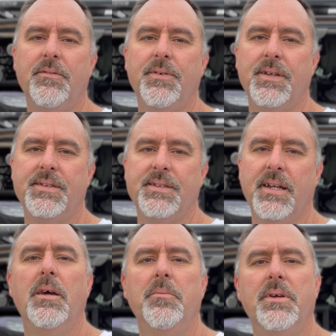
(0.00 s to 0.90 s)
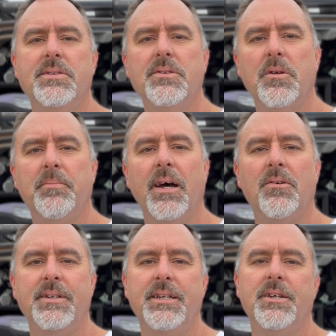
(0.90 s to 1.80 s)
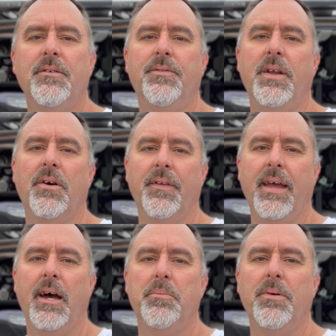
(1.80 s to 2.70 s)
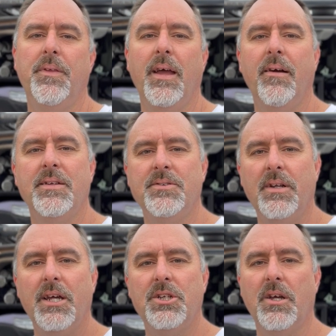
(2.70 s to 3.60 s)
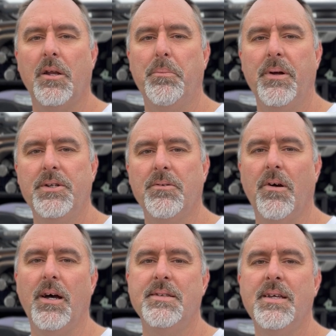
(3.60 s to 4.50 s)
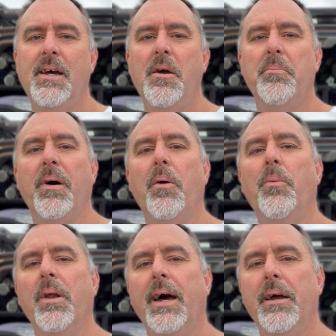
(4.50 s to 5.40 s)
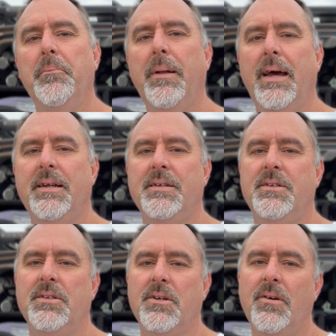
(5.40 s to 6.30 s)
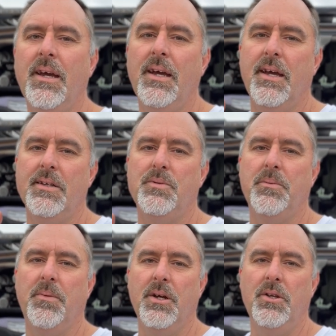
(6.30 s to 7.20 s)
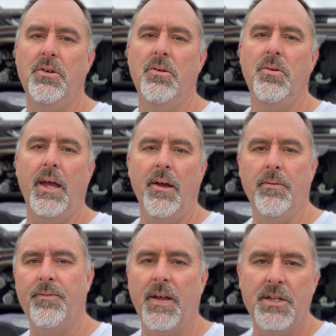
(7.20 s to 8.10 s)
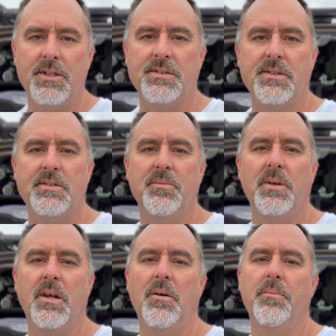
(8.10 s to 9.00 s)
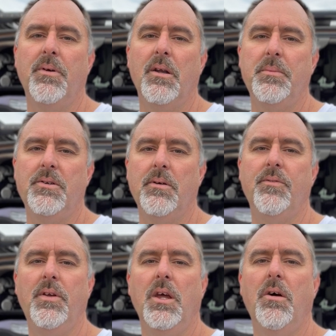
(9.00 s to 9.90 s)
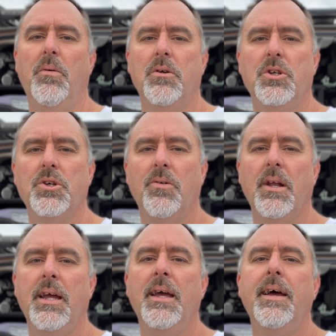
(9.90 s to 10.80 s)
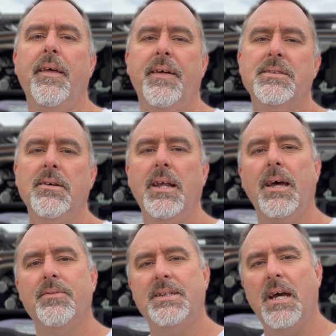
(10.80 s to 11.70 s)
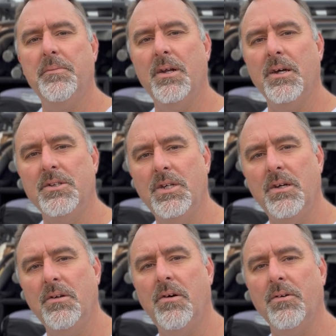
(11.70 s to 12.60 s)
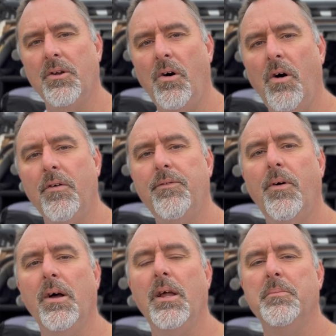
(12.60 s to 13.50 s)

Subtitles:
for this setup, because it's got a male Nitto fitting on the output there, it's not actually going to pressurize. But what I am planning to do is, with my new air inflation system that I'm going to be doing a video on shortly, that's going to have a tap that I can turn on and off while I'm